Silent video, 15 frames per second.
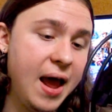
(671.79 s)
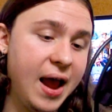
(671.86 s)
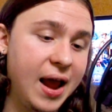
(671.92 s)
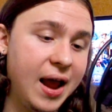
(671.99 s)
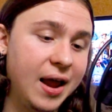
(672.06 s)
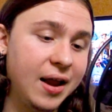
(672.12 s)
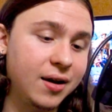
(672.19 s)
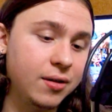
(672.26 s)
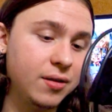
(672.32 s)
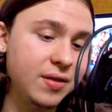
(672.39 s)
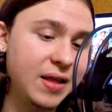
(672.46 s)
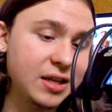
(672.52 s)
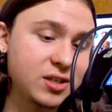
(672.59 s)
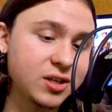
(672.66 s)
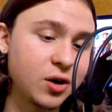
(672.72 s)
And
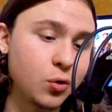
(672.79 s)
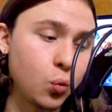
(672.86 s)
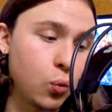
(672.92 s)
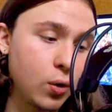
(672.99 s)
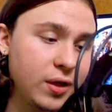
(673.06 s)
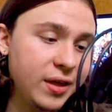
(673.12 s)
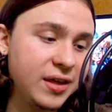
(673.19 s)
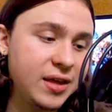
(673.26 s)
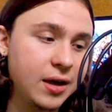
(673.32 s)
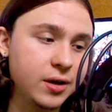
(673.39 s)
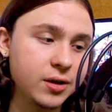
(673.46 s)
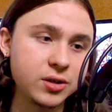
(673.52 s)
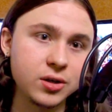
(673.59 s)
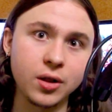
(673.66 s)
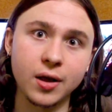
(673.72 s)
that's going to really get
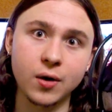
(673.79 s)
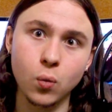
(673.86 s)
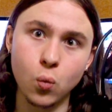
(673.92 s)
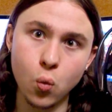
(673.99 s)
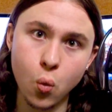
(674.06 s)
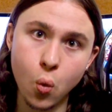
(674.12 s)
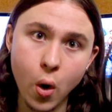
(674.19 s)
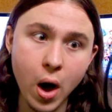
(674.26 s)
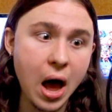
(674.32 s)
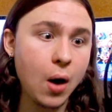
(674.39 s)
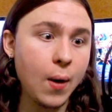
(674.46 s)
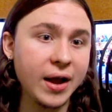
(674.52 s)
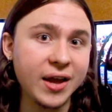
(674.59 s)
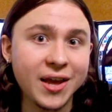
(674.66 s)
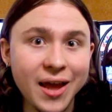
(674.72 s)
you into like,
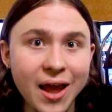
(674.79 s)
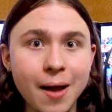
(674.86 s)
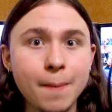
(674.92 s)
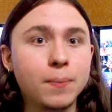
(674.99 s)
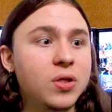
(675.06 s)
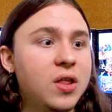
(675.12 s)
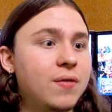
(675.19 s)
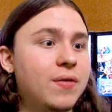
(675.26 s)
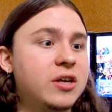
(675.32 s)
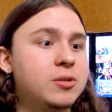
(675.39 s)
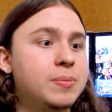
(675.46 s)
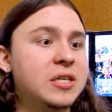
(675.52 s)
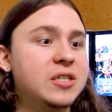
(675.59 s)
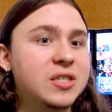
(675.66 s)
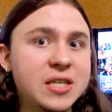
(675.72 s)
wow, I can't believe I
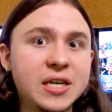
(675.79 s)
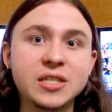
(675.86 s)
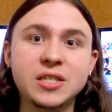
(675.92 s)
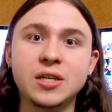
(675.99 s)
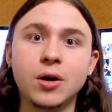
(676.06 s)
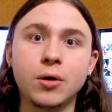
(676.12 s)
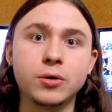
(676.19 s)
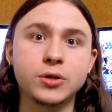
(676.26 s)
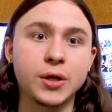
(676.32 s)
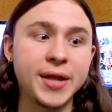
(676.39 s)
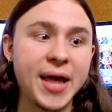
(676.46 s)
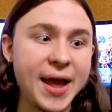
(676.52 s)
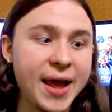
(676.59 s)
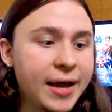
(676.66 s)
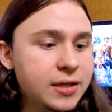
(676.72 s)
spent $60 on
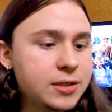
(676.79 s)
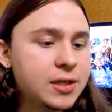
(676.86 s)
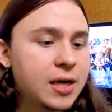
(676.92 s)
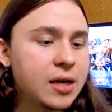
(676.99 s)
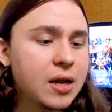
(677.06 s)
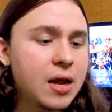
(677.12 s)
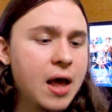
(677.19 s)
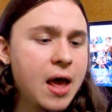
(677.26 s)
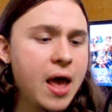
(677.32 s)
that headset.